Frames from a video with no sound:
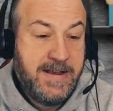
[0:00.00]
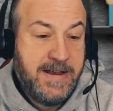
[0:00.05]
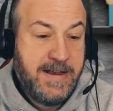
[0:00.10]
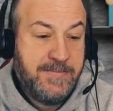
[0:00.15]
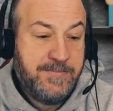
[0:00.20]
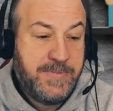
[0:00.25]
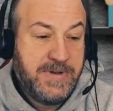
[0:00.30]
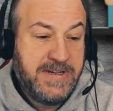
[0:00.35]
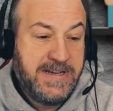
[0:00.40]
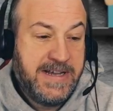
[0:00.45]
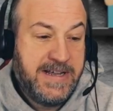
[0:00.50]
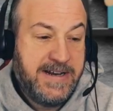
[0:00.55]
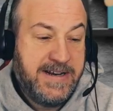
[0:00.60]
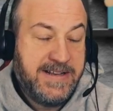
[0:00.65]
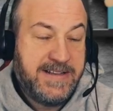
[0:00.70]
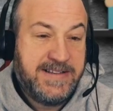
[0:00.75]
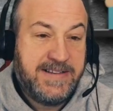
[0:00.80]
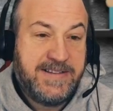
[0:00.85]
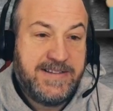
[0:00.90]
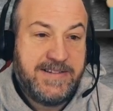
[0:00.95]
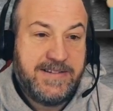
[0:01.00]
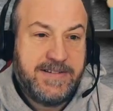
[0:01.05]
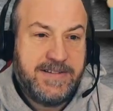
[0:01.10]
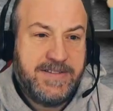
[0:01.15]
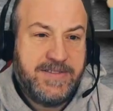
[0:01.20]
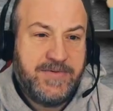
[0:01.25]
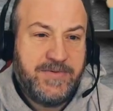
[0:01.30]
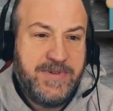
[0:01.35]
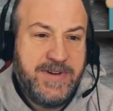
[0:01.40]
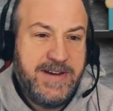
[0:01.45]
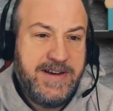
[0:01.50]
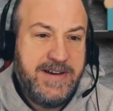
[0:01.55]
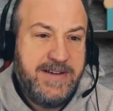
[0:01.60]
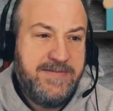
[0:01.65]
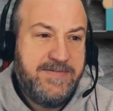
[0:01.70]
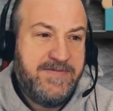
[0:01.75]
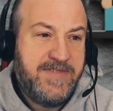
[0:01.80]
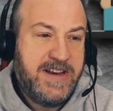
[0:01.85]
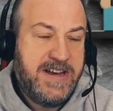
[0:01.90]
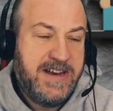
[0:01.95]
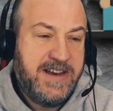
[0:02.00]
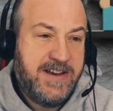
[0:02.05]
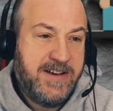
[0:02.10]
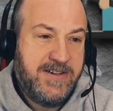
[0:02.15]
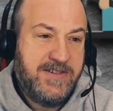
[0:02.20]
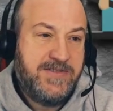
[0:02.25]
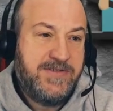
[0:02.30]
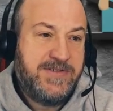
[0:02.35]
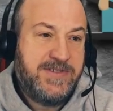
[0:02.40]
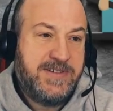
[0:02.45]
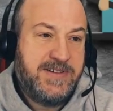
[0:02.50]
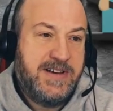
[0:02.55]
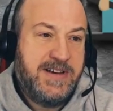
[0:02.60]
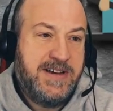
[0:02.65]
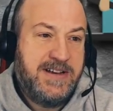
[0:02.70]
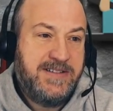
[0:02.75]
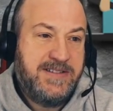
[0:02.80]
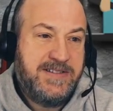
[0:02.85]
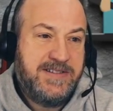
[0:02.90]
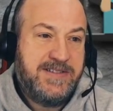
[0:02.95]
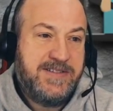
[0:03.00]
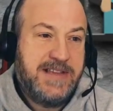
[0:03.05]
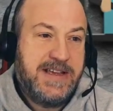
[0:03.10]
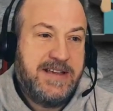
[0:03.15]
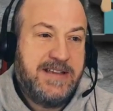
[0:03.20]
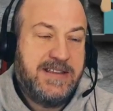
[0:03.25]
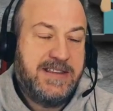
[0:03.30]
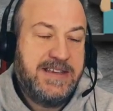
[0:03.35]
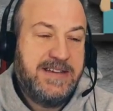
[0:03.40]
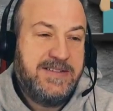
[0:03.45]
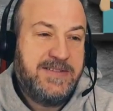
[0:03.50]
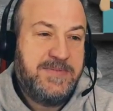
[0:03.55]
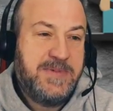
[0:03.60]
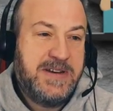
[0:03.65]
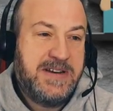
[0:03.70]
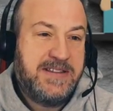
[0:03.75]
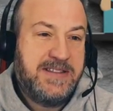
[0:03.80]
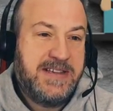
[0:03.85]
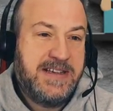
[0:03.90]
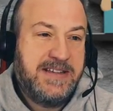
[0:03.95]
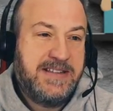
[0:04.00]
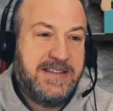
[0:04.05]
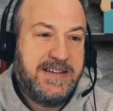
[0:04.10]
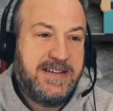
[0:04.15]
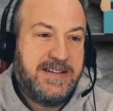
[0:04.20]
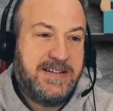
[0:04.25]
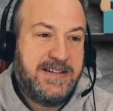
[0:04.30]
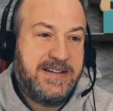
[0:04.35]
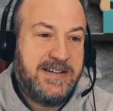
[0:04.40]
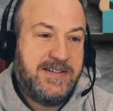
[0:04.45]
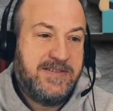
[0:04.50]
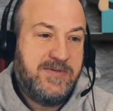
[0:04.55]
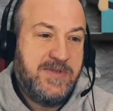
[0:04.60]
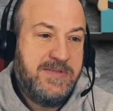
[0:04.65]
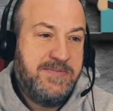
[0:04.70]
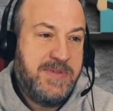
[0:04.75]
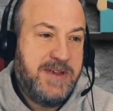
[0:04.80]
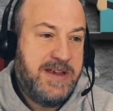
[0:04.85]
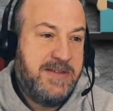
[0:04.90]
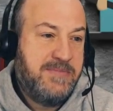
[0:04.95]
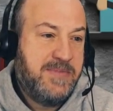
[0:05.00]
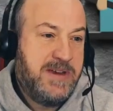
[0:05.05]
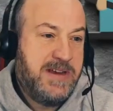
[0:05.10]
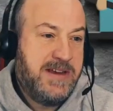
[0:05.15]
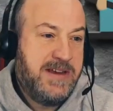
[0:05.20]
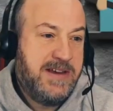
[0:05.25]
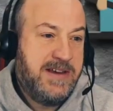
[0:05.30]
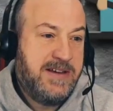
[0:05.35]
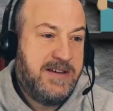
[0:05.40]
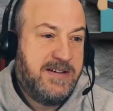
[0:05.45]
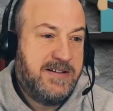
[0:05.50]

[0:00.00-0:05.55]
but yet it's 3 videos, and so that leaves me to think that we may be